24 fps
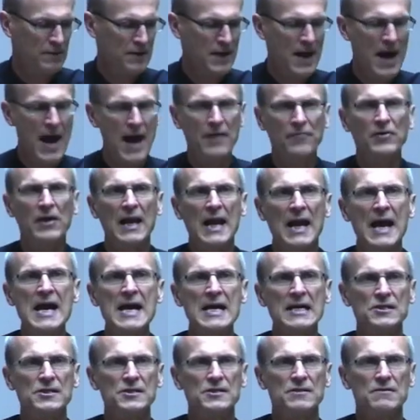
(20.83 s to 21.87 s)
night
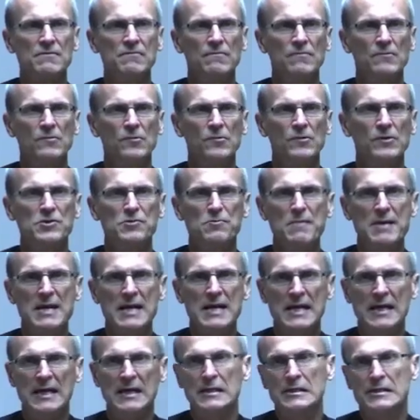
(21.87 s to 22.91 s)
class, which
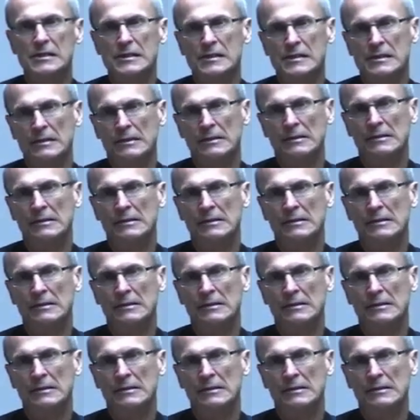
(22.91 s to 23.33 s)
means